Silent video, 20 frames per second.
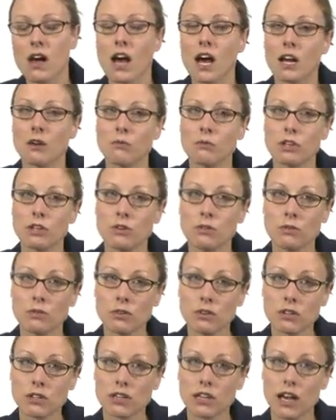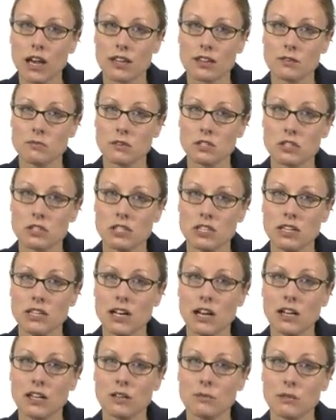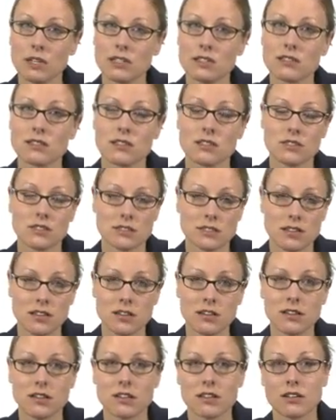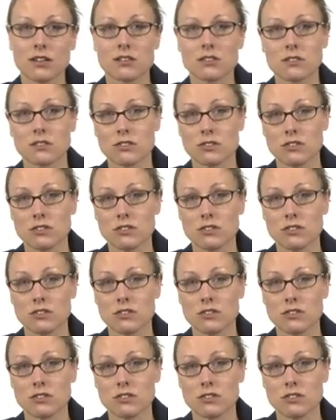And when you look at the machine elements such as gears or